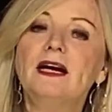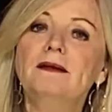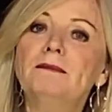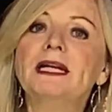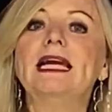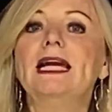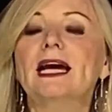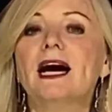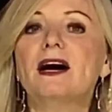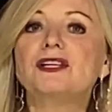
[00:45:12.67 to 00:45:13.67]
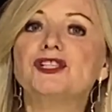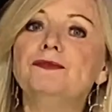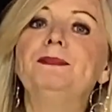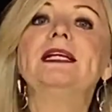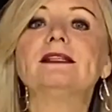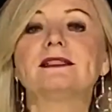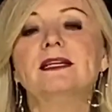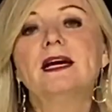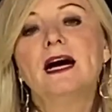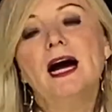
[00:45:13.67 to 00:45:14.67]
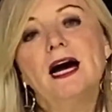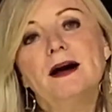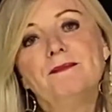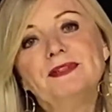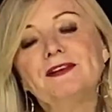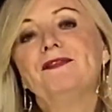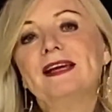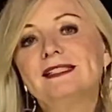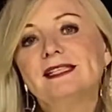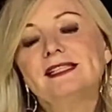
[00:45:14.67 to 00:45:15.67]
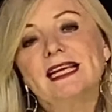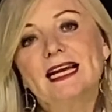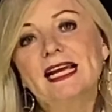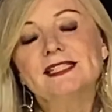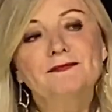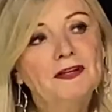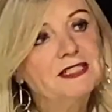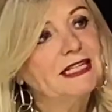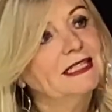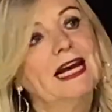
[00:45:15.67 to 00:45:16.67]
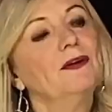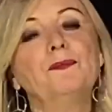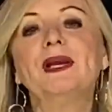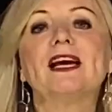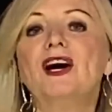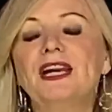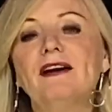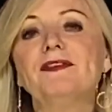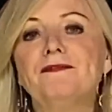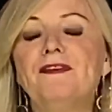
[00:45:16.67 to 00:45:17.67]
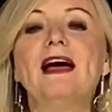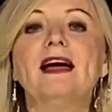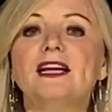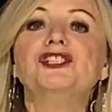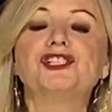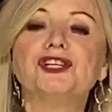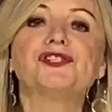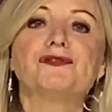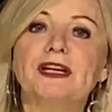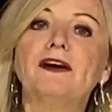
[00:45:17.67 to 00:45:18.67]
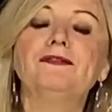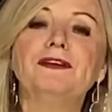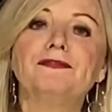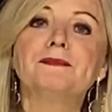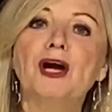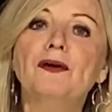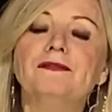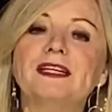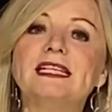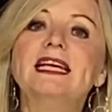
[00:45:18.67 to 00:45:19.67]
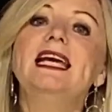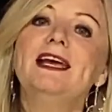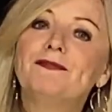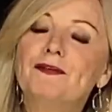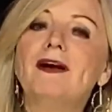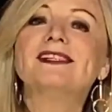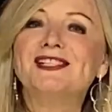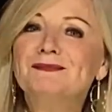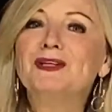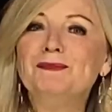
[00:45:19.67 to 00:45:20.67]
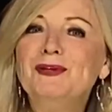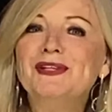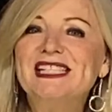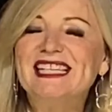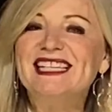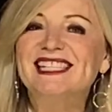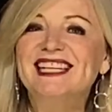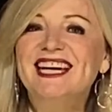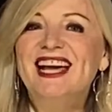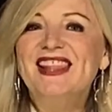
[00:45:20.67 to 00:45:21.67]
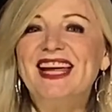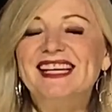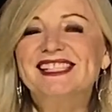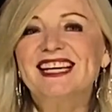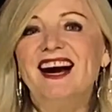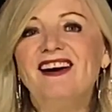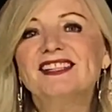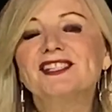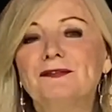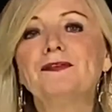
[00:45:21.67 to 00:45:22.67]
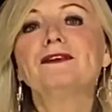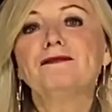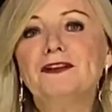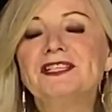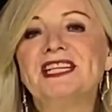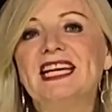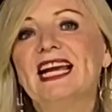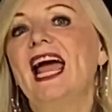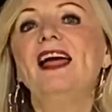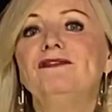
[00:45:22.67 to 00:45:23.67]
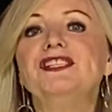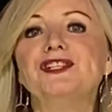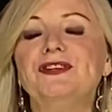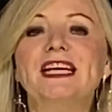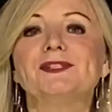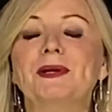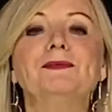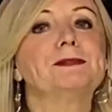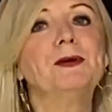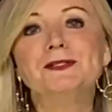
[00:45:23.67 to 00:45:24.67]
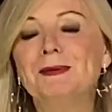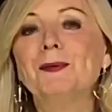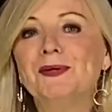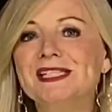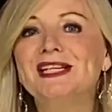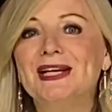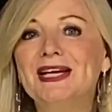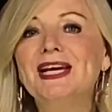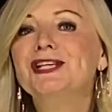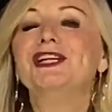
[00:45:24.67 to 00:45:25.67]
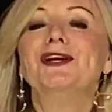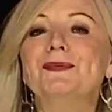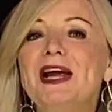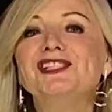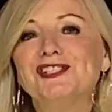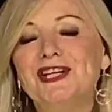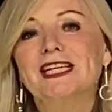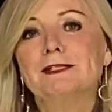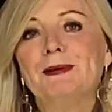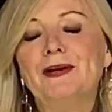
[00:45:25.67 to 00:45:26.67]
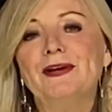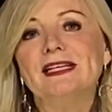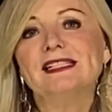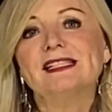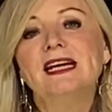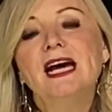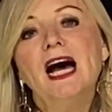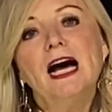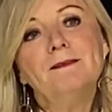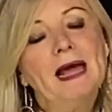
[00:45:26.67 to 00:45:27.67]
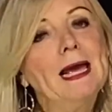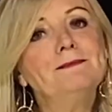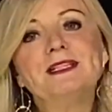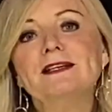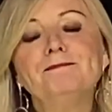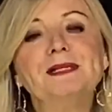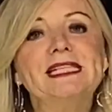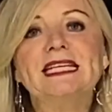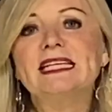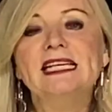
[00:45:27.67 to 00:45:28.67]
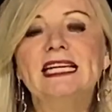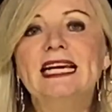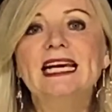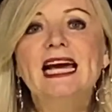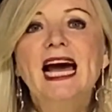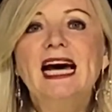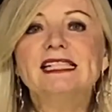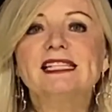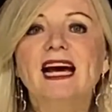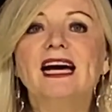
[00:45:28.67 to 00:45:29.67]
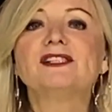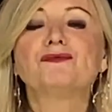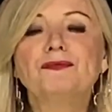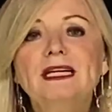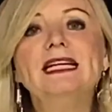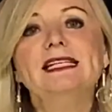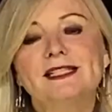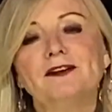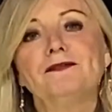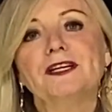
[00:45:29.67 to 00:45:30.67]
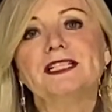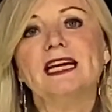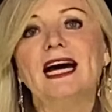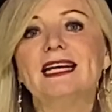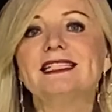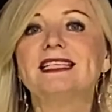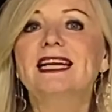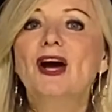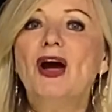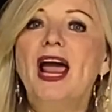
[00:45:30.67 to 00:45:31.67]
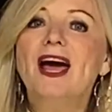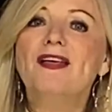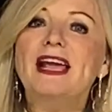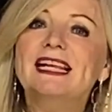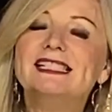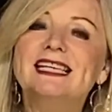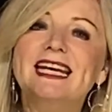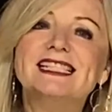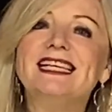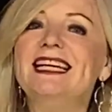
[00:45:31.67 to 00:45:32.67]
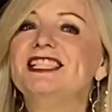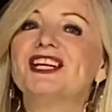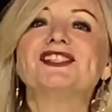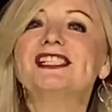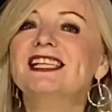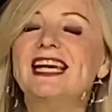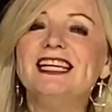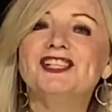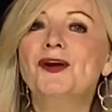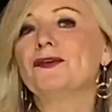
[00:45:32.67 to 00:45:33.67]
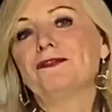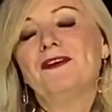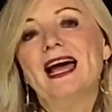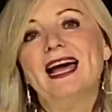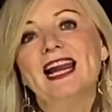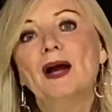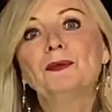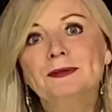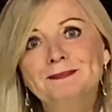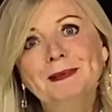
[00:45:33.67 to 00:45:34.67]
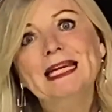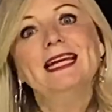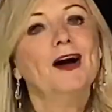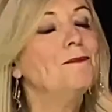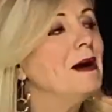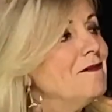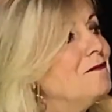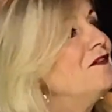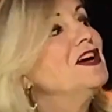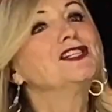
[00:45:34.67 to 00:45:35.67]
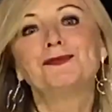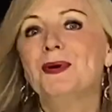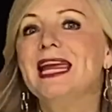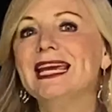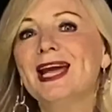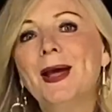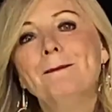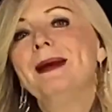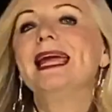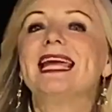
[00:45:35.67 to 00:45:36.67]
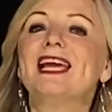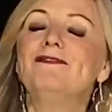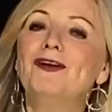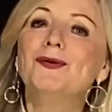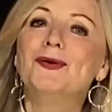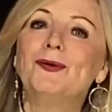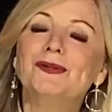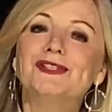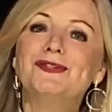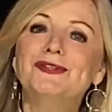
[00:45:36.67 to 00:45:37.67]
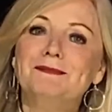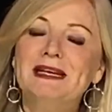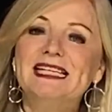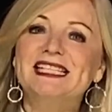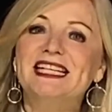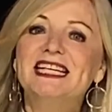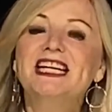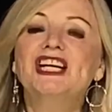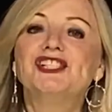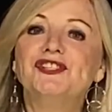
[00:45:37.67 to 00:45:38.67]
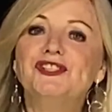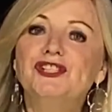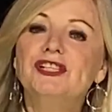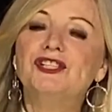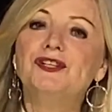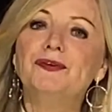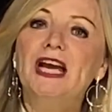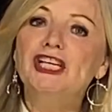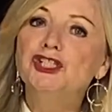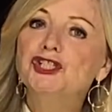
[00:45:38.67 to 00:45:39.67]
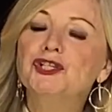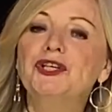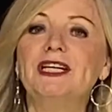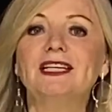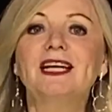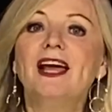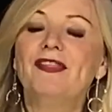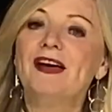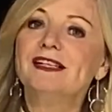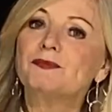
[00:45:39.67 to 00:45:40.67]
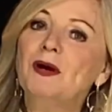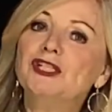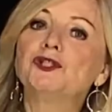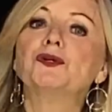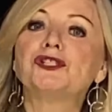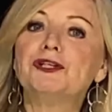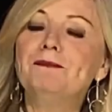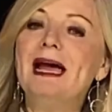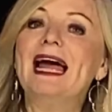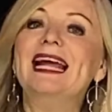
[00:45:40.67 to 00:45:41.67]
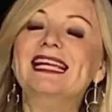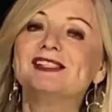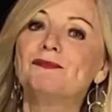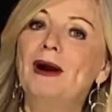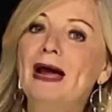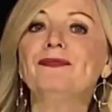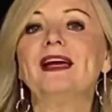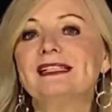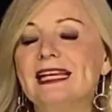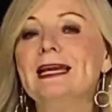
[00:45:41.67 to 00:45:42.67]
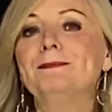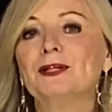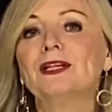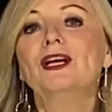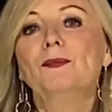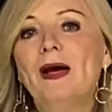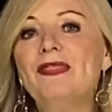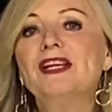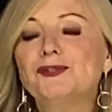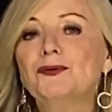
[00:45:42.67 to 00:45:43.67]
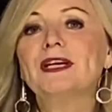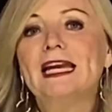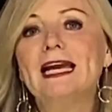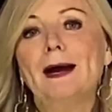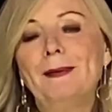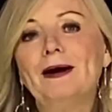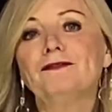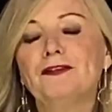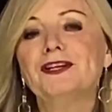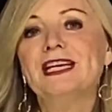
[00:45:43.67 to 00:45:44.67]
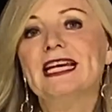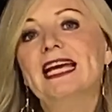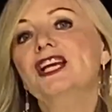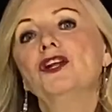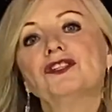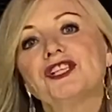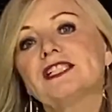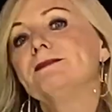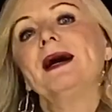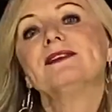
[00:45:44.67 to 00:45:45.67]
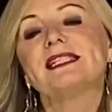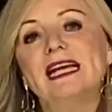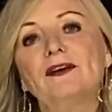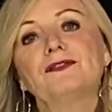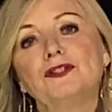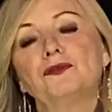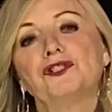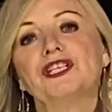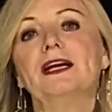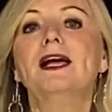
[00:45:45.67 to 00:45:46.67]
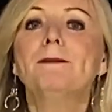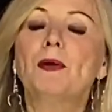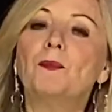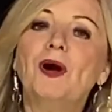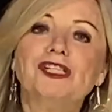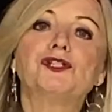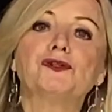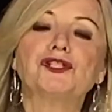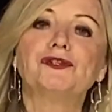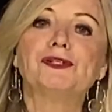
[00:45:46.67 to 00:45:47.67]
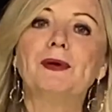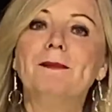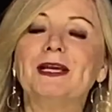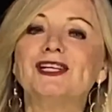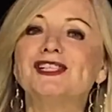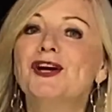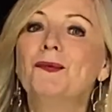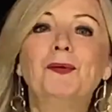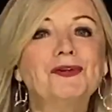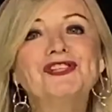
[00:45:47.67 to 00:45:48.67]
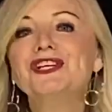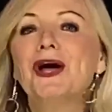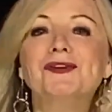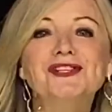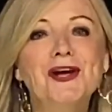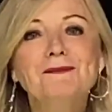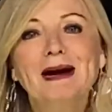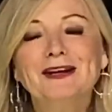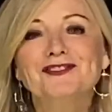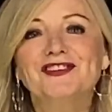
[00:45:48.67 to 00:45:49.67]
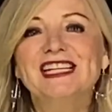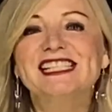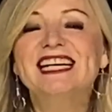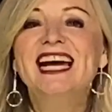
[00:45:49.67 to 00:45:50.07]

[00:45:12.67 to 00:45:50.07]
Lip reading: money to build defences against flooding. Now, we can't have a fair and just recovery from COVID if there are some communities that are suffering flooding every 2 years when it was supposed to be a once-in-a-generation experience. Hebden particularly has really suffered, and it's not fair. And I will be on my first week making a phone call to the Minister to ensure that West Yorkshire Mayor is round that table when they're talking about flooding, not just about South Yorkshire, but West Yorkshire as well, because water knows no boundaries.